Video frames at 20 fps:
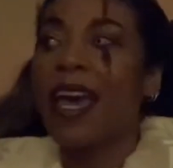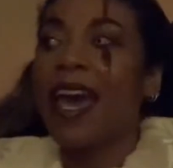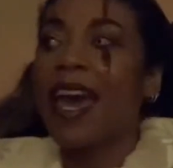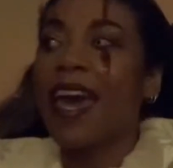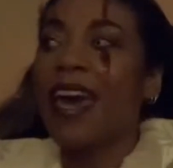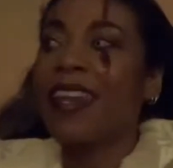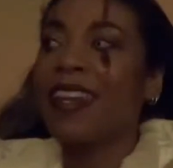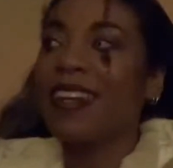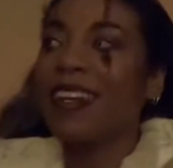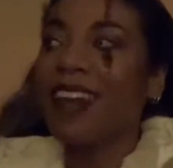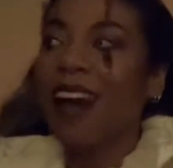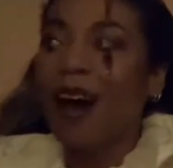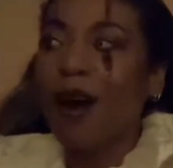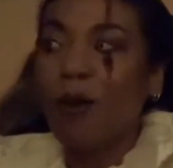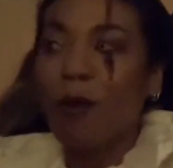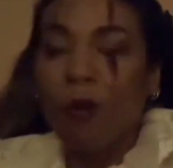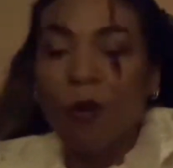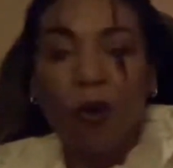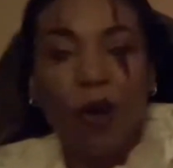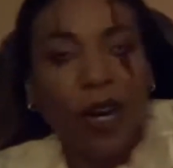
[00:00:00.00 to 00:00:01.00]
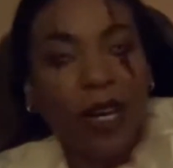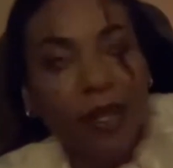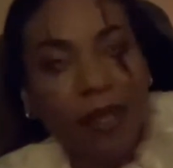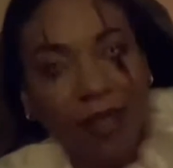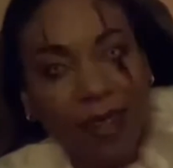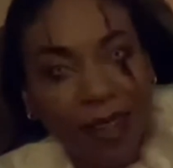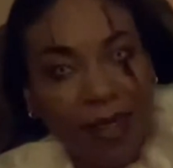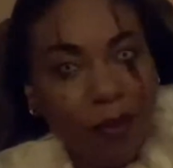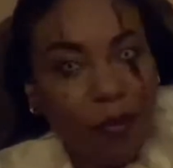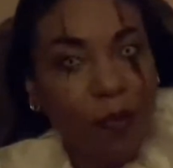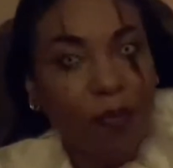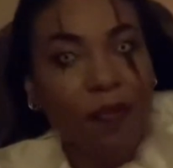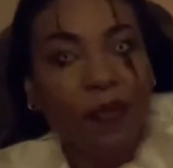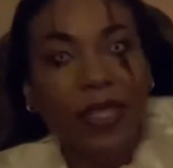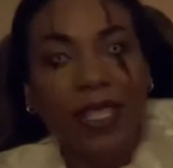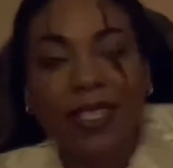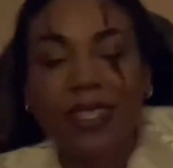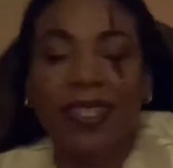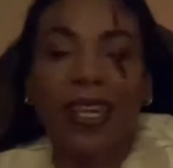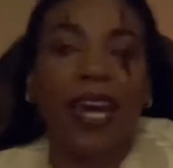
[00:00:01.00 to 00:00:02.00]
and not one
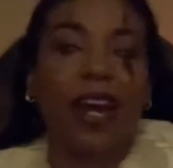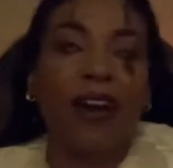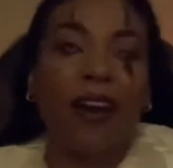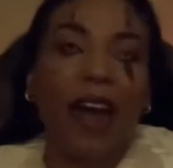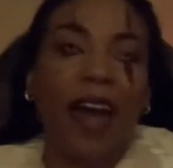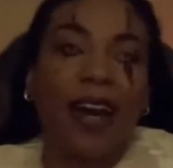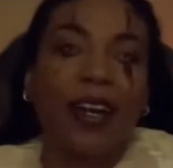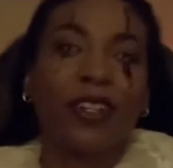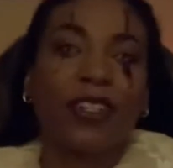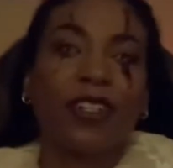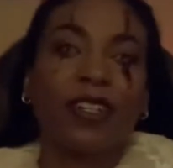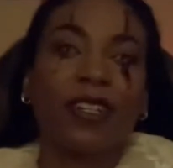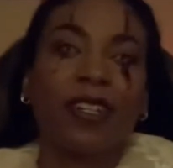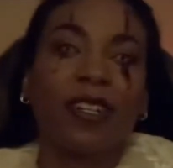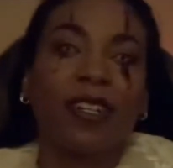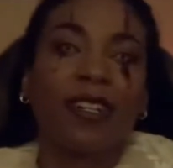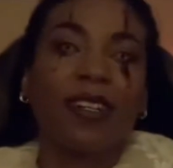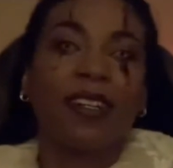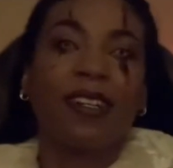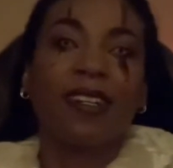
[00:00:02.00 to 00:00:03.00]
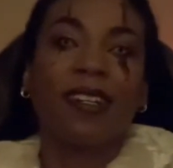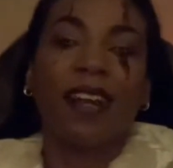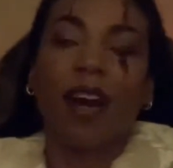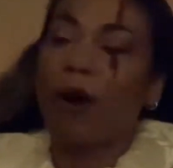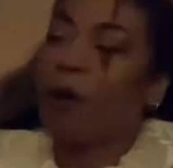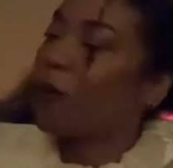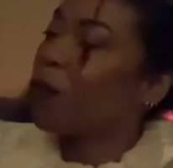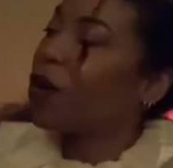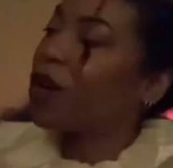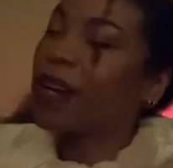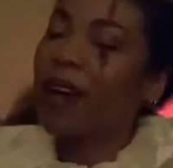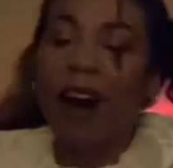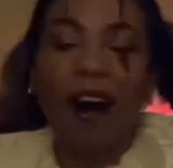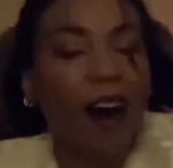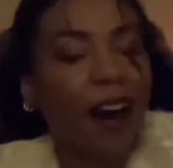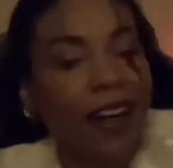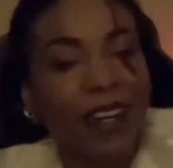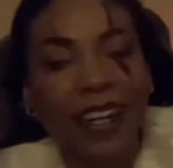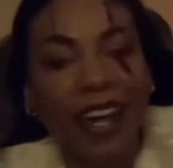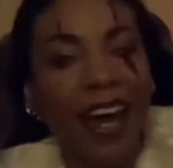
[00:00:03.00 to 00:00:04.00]
scare actor, not one
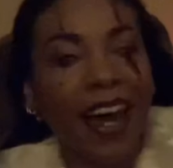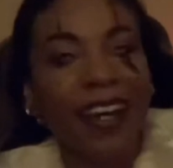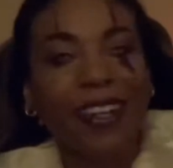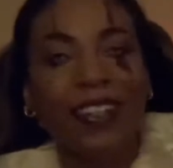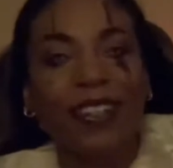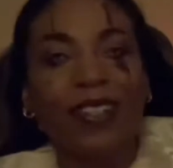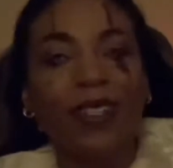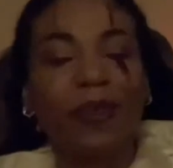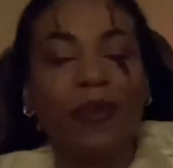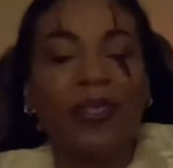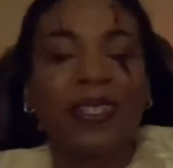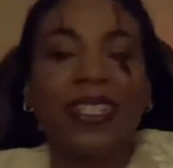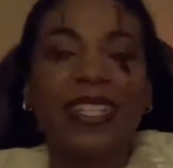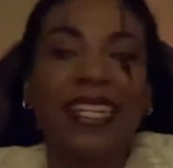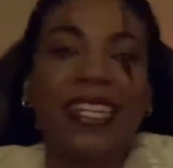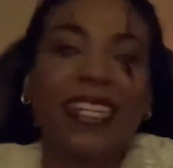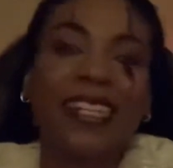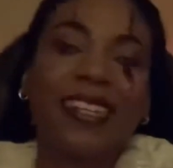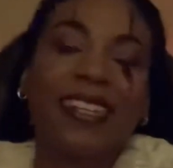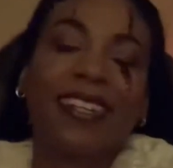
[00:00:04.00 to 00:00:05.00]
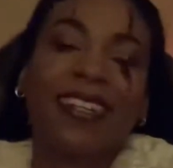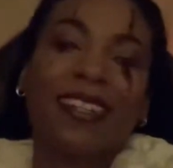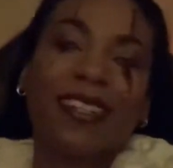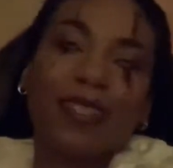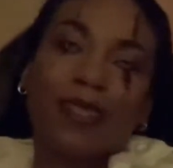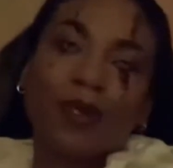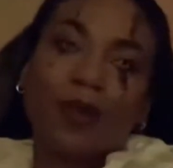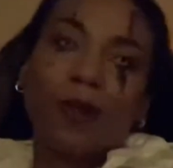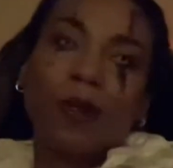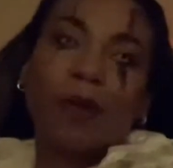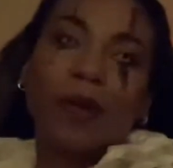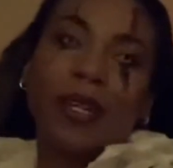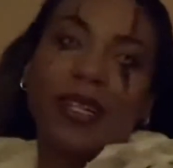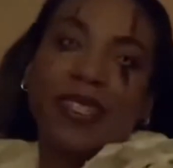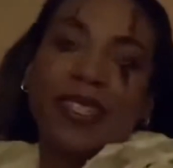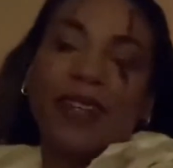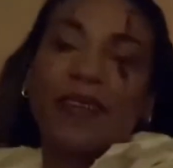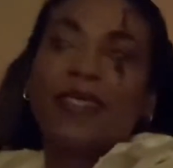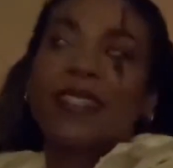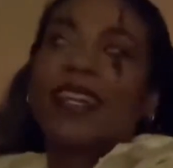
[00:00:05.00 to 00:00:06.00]
haunt actor was in the school bus.
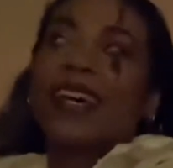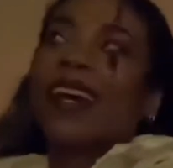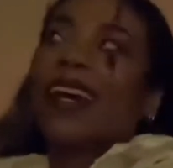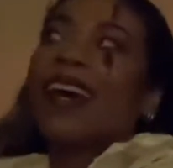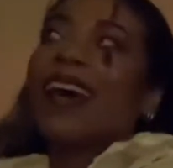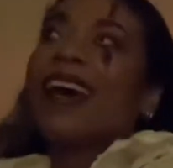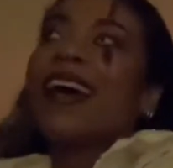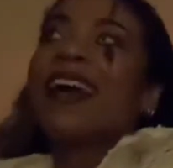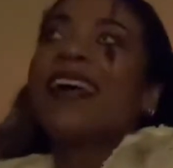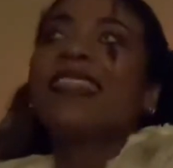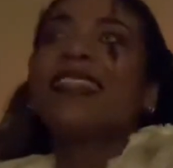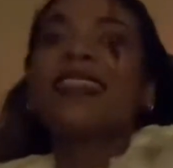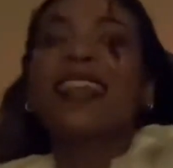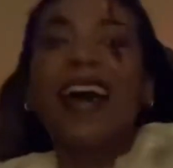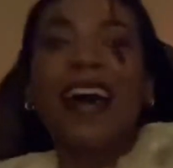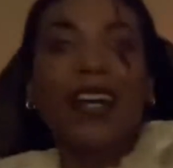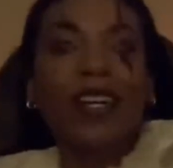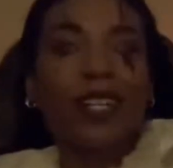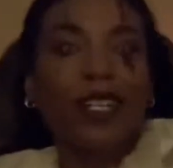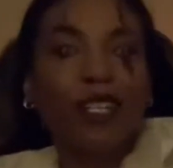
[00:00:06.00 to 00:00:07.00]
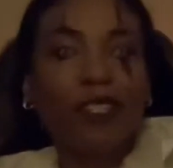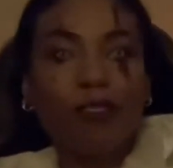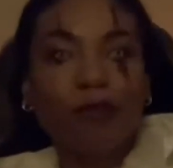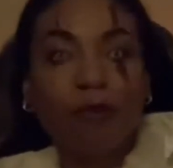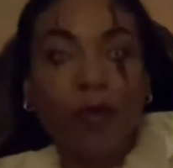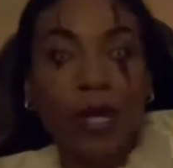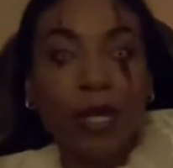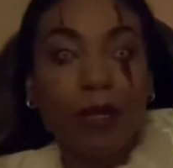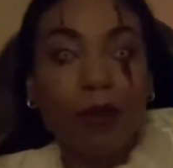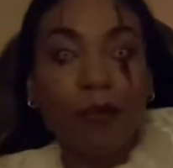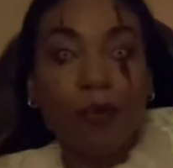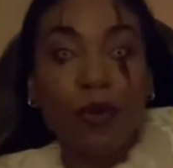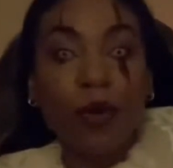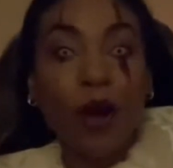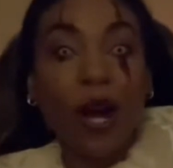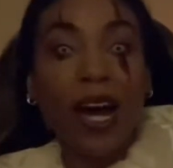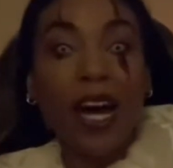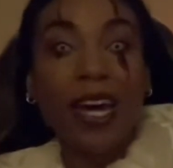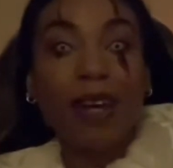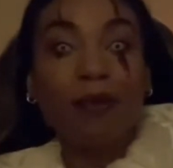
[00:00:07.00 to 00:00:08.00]
I was like, that could have been
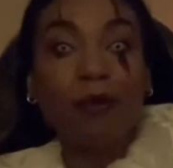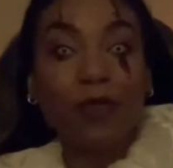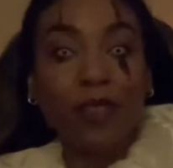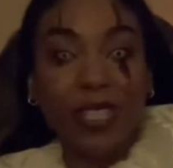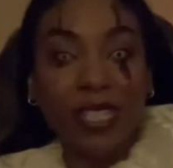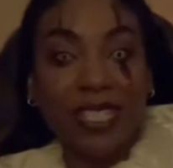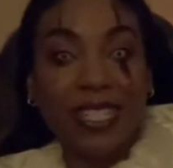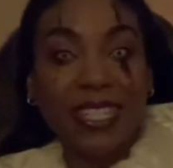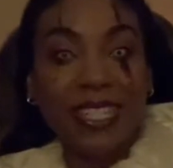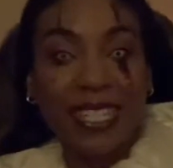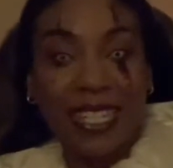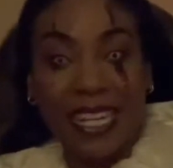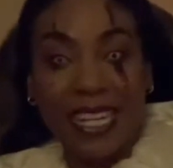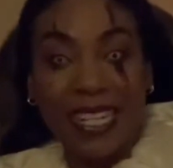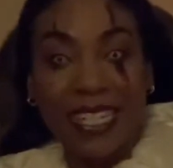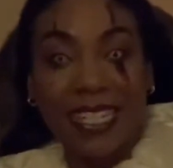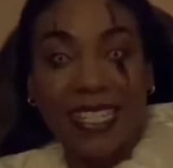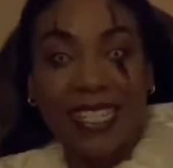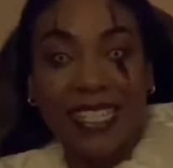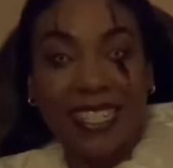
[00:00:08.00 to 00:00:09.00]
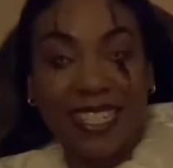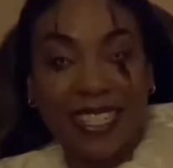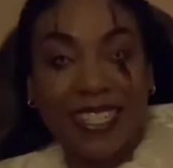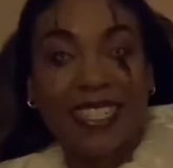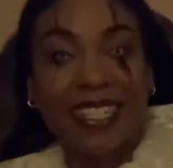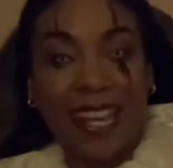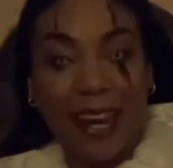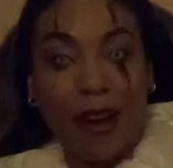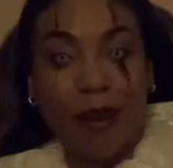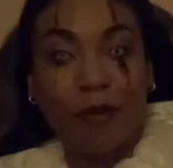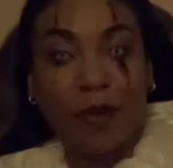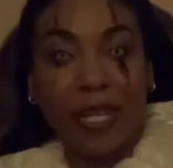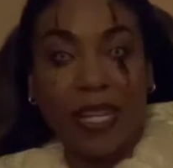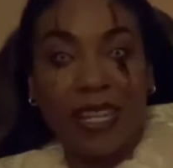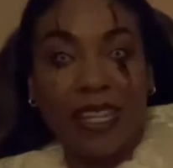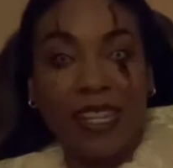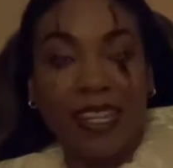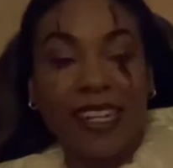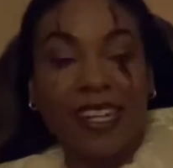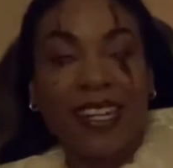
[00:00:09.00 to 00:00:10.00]
prime real estate to scare me.
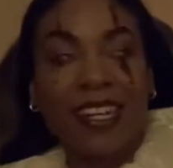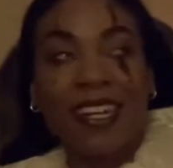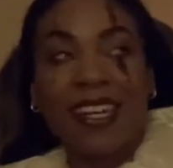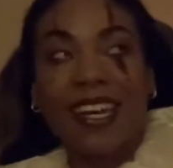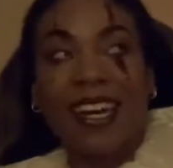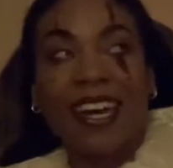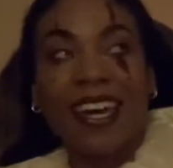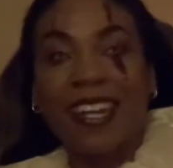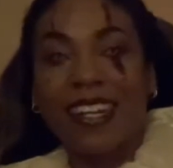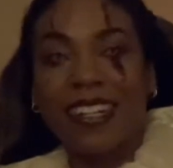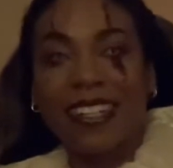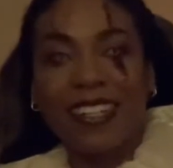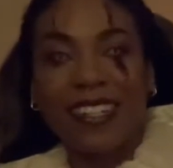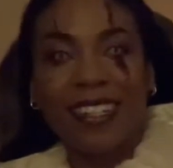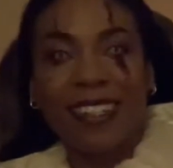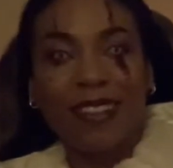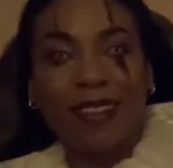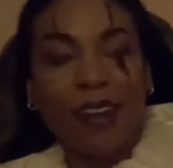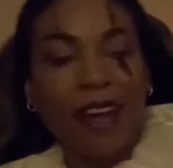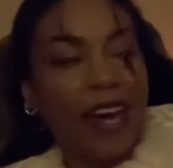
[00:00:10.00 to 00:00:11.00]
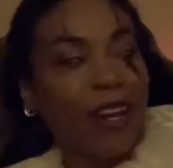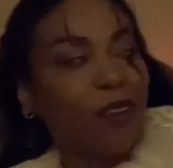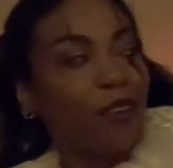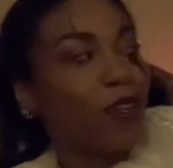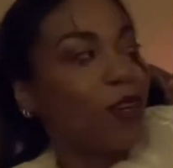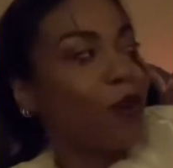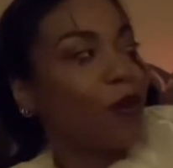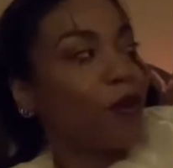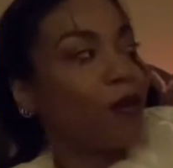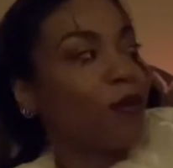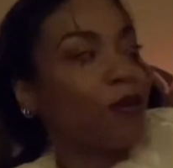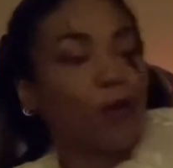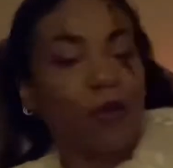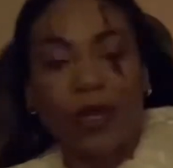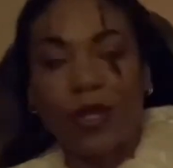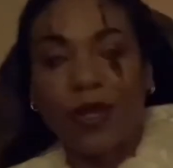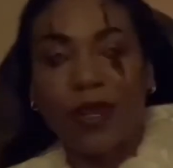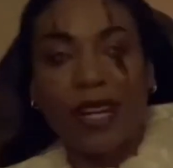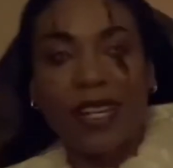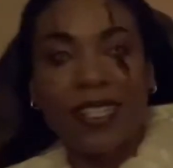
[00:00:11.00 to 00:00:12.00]
And I don't know, were
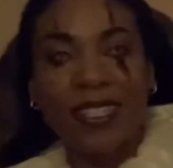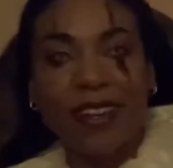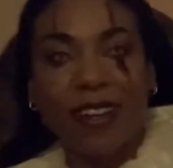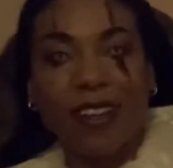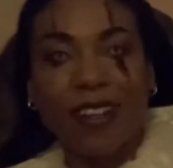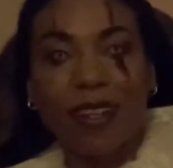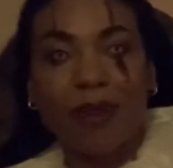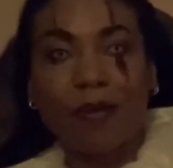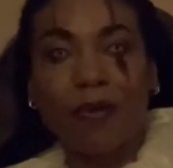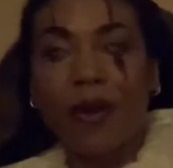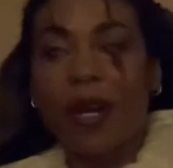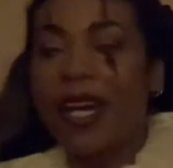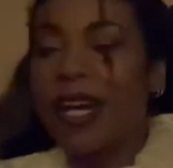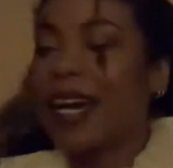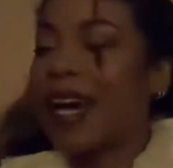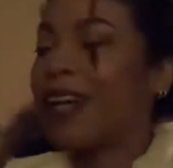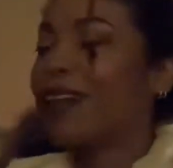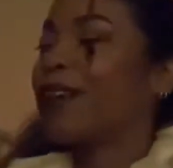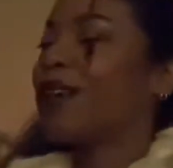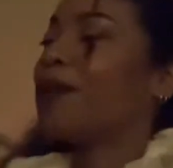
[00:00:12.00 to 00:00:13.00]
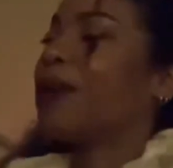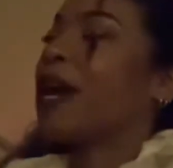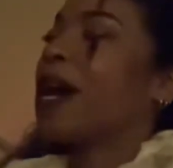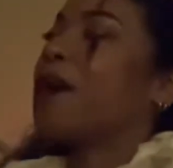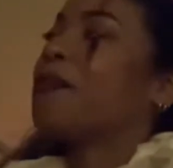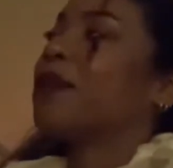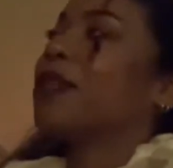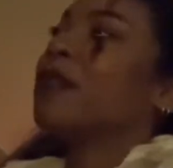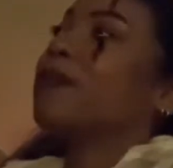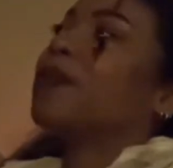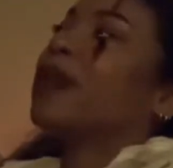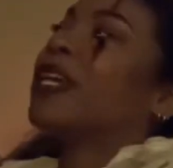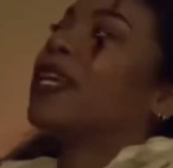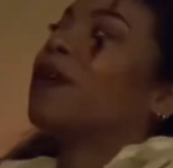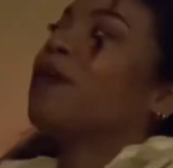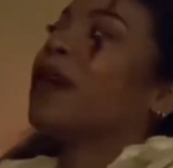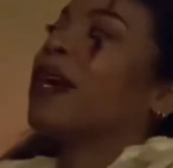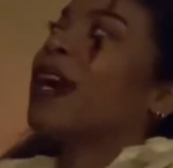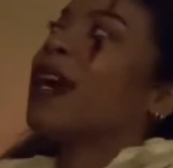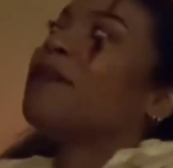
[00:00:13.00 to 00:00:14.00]
you guys all on break? I don't know what happened. But
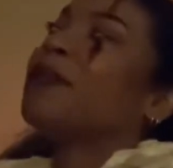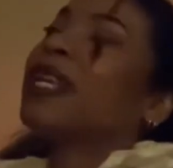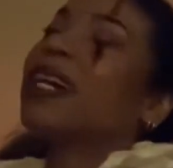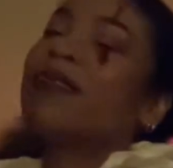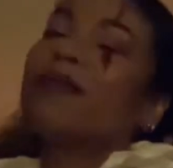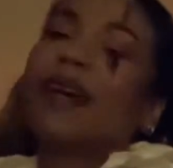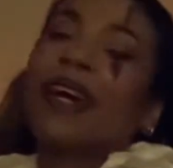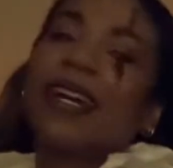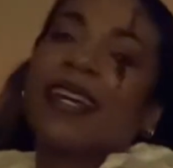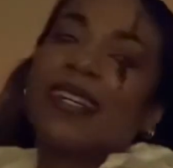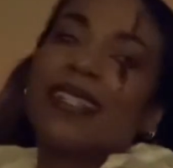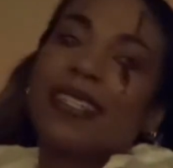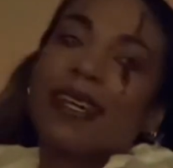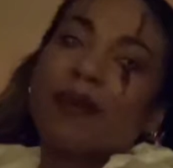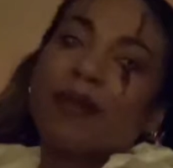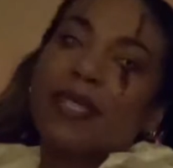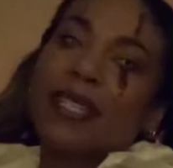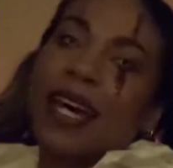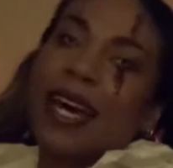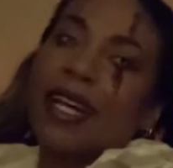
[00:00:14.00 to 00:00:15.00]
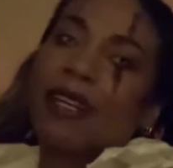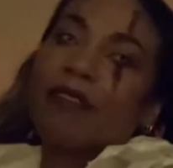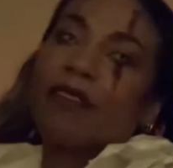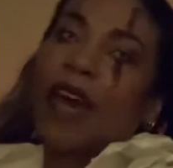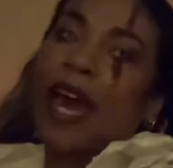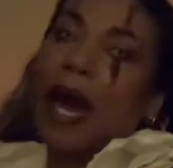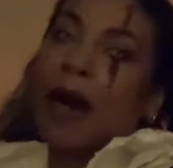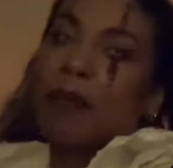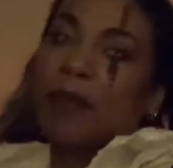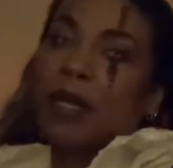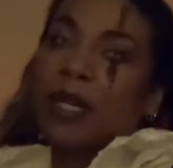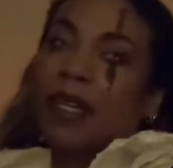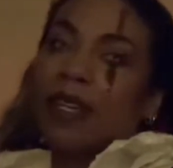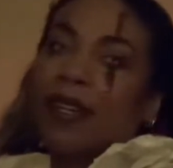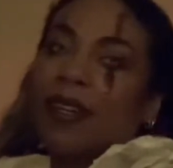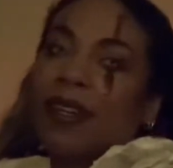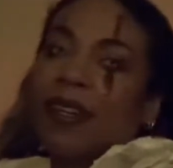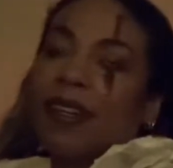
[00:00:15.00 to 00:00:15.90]
anyway, I mean, I guess I was kind of happy